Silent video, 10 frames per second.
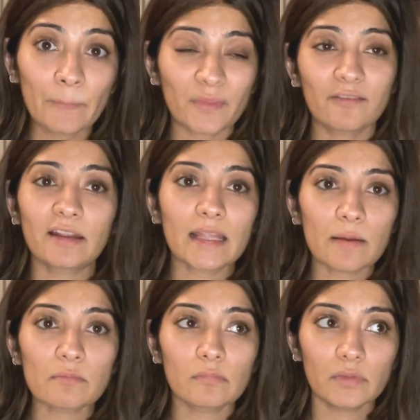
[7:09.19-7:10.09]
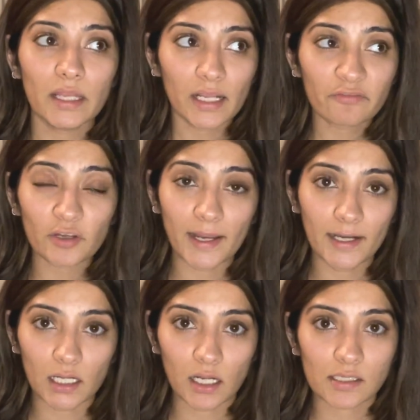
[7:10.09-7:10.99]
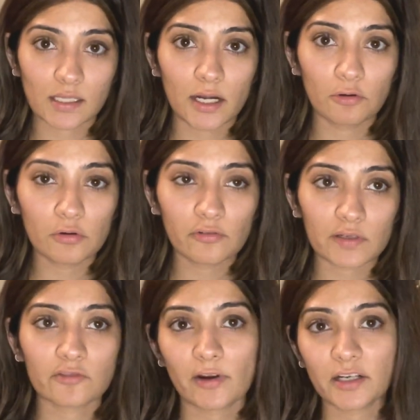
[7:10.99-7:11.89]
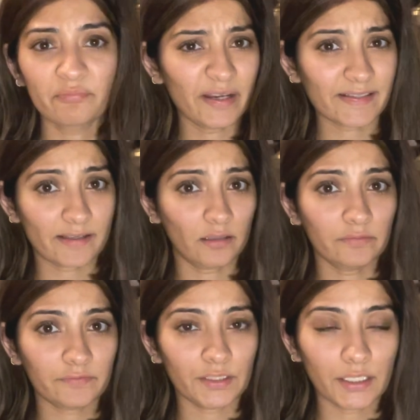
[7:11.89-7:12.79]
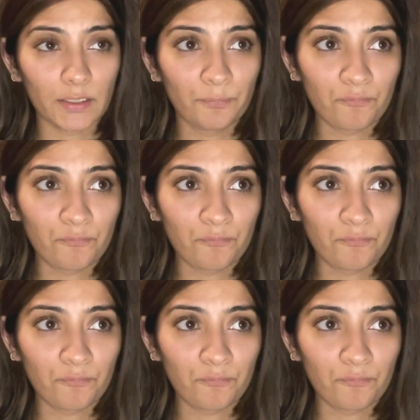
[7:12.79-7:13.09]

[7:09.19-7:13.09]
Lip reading: And when I'm eating for 8 hours, I don't restrict myself. Like,